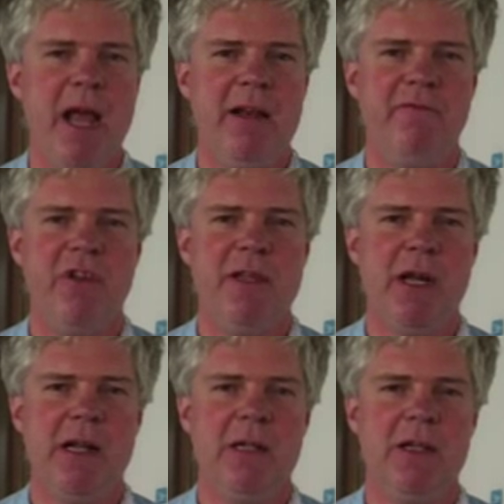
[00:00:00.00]
male and
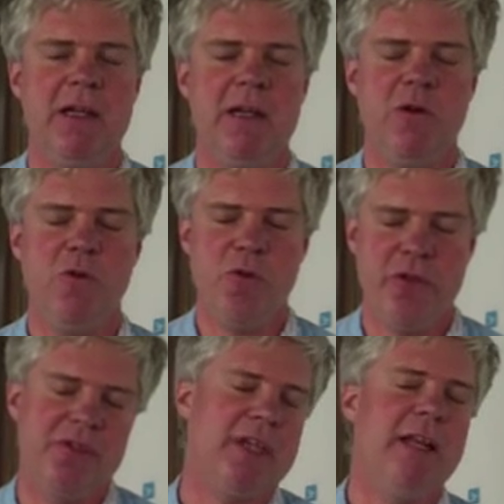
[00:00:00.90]
female
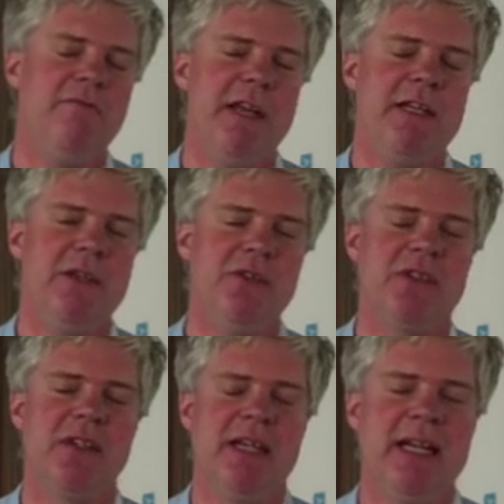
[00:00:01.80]
authors and
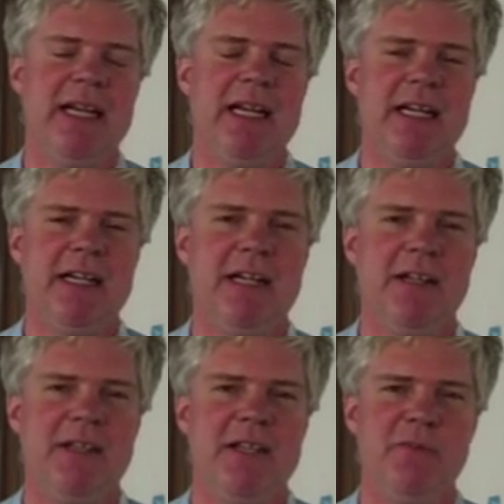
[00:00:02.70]
readers
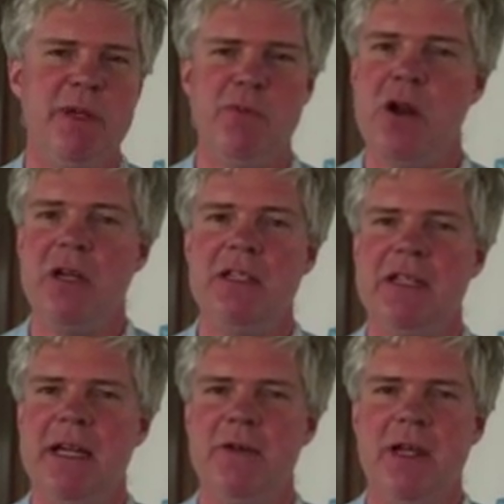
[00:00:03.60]
need to be broken
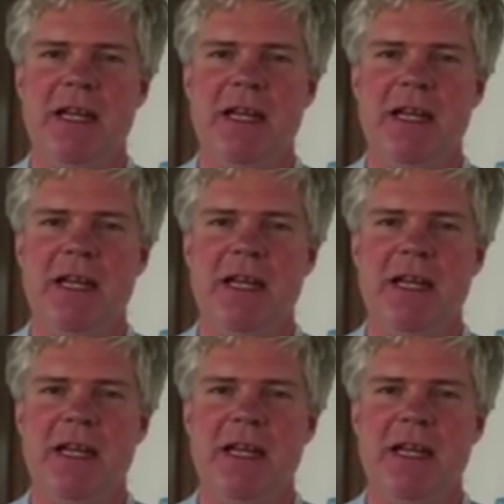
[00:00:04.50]
down